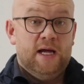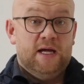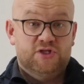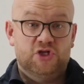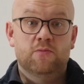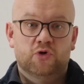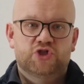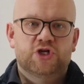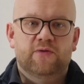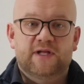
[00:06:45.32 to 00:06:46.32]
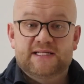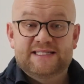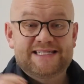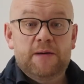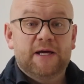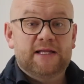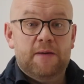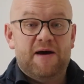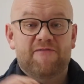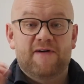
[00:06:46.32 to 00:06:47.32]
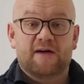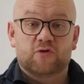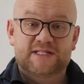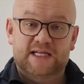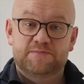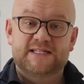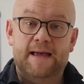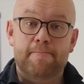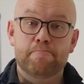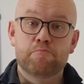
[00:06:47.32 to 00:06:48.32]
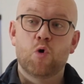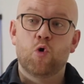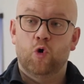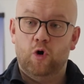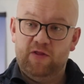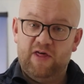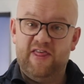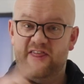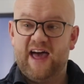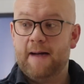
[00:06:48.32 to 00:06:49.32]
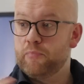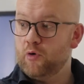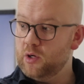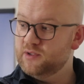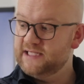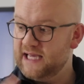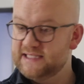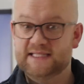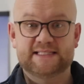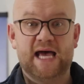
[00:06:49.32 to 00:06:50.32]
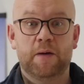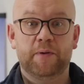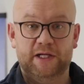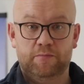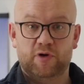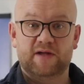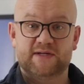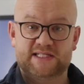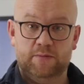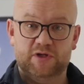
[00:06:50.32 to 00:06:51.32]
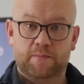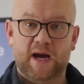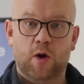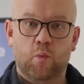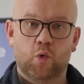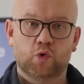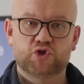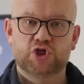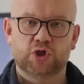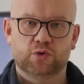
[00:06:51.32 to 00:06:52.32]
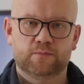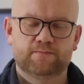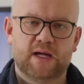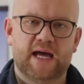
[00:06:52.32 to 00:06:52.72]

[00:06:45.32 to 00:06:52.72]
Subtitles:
So much so that it's typically about 5 or 6% more than that process that's happening previously with the Powerwall 2.